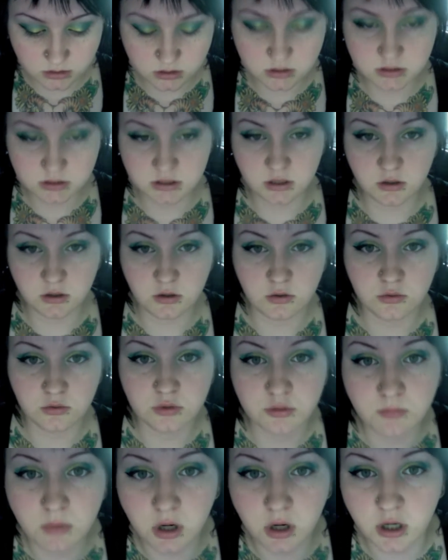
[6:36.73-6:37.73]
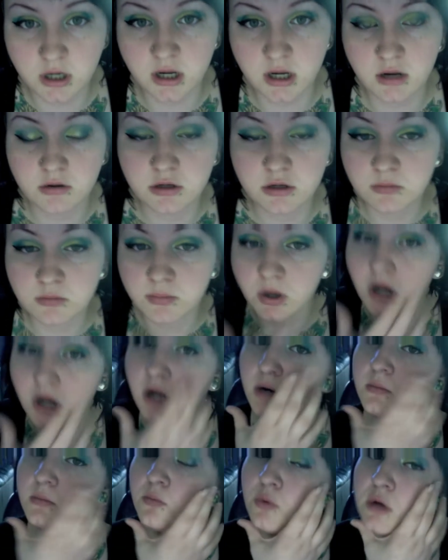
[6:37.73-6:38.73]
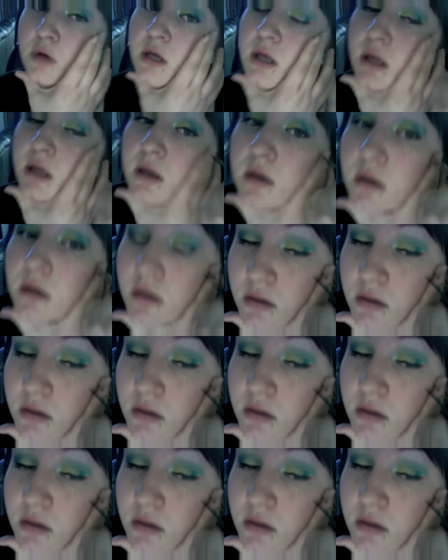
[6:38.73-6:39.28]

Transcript: So mark out your bottom wing.